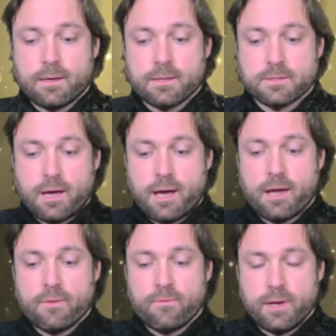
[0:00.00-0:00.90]
so
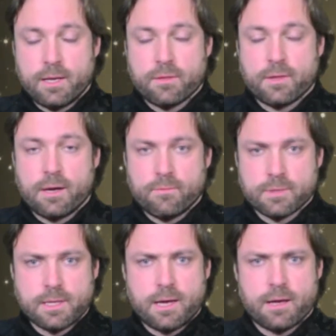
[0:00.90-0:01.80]
I
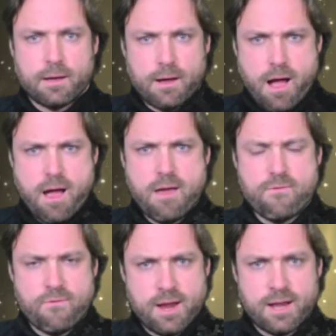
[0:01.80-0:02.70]
was like, I
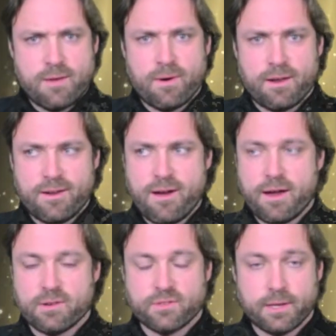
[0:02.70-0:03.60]
really want to know,
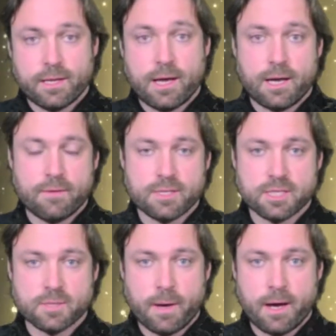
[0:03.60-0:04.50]
and I was feeling kind of
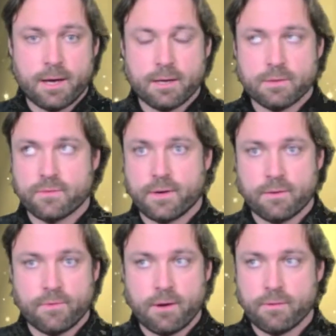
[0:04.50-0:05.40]
inspired. I was
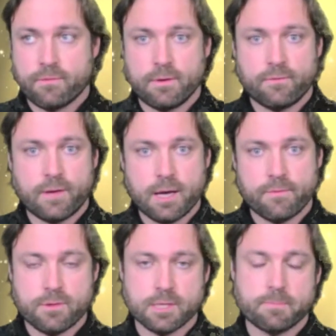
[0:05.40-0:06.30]
finding very full of
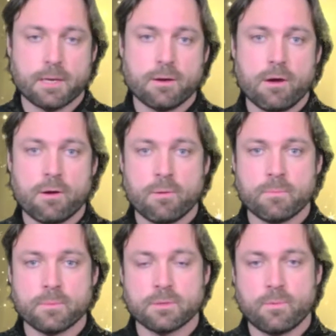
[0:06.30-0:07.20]
life. I'd just been home
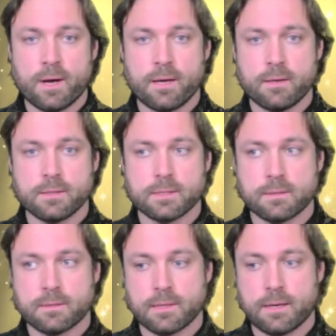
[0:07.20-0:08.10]
to Wales
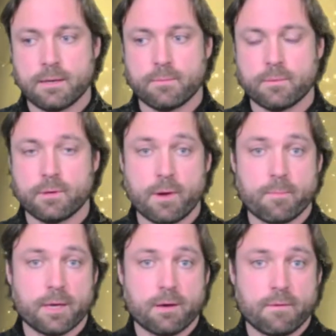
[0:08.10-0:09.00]
and had a great
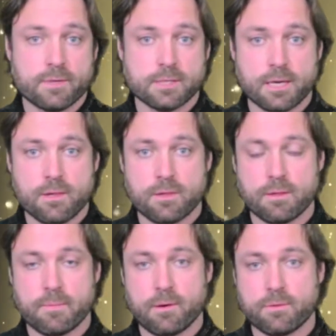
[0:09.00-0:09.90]
big conversation
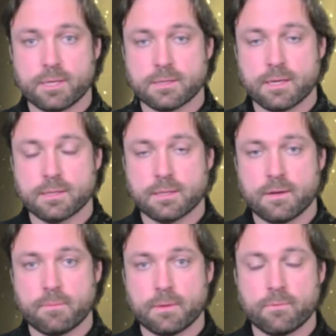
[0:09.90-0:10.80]
about all these things that
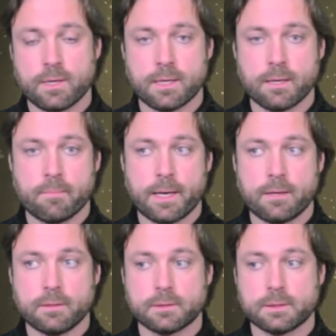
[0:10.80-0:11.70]
I've been reading
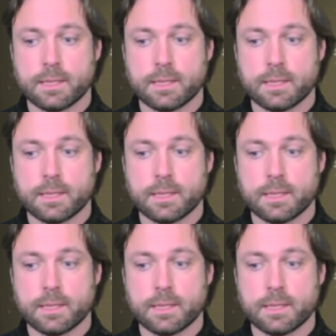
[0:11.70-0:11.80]
about,